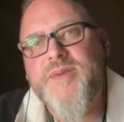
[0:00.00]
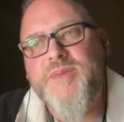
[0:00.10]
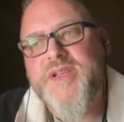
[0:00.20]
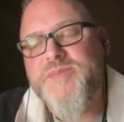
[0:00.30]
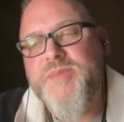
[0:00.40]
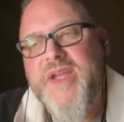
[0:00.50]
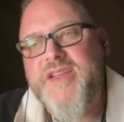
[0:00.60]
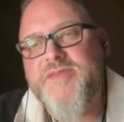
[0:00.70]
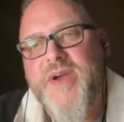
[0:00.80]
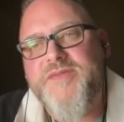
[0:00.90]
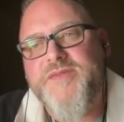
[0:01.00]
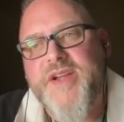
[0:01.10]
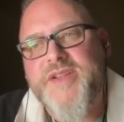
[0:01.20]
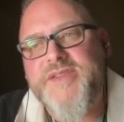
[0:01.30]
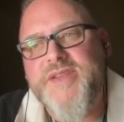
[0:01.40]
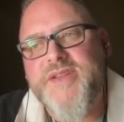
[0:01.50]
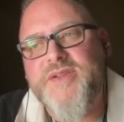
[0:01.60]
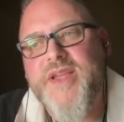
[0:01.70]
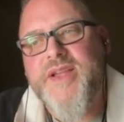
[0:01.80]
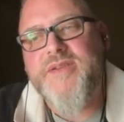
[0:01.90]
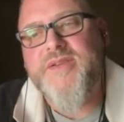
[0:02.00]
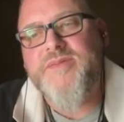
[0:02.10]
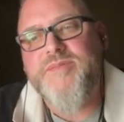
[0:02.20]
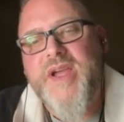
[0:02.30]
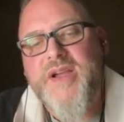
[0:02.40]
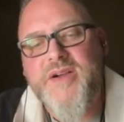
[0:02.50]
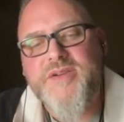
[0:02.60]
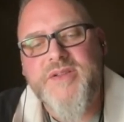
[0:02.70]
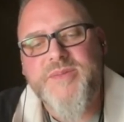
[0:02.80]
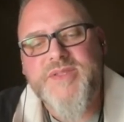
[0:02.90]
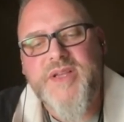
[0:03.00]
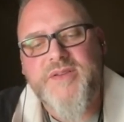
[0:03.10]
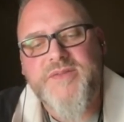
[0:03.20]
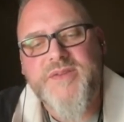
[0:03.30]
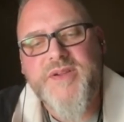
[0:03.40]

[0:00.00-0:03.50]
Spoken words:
Because many of my friends and my uncle himself